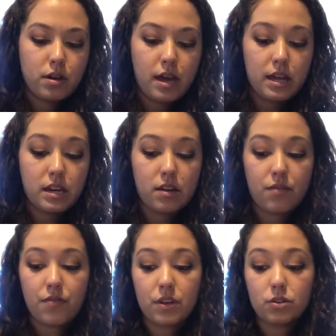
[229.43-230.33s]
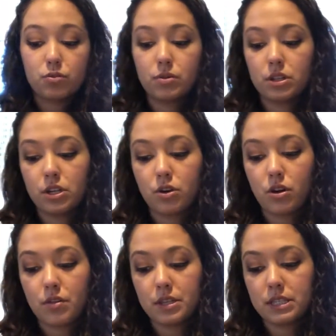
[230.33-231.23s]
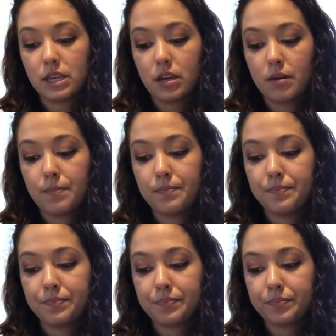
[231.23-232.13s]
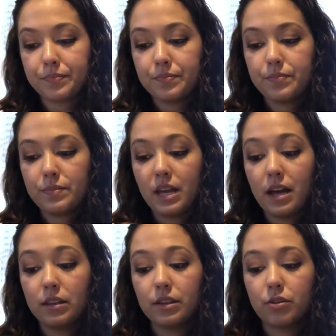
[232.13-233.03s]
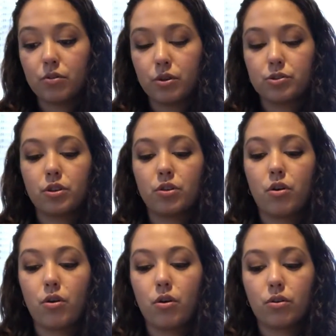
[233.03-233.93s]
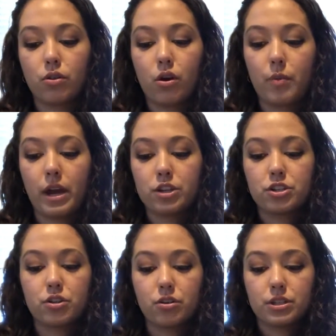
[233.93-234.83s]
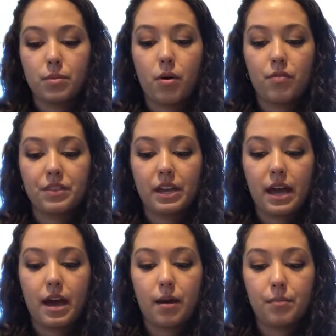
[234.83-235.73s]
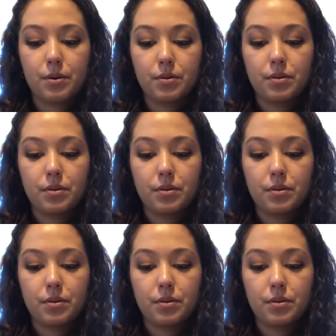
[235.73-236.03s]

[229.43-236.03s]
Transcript: And it feels really good on the skin. A little goes a long, long way. I just took some off the cap.